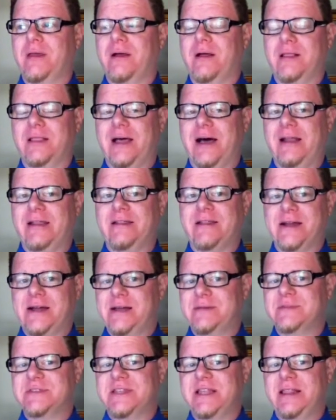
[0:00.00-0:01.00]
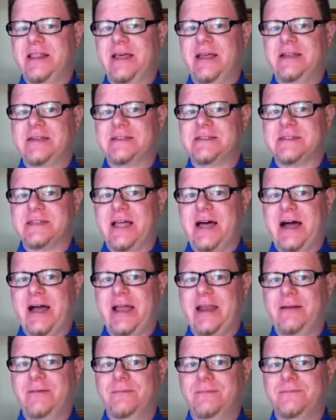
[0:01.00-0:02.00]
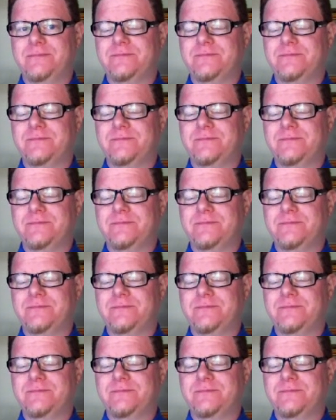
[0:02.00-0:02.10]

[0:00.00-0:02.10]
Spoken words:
A lot of times they let it slide.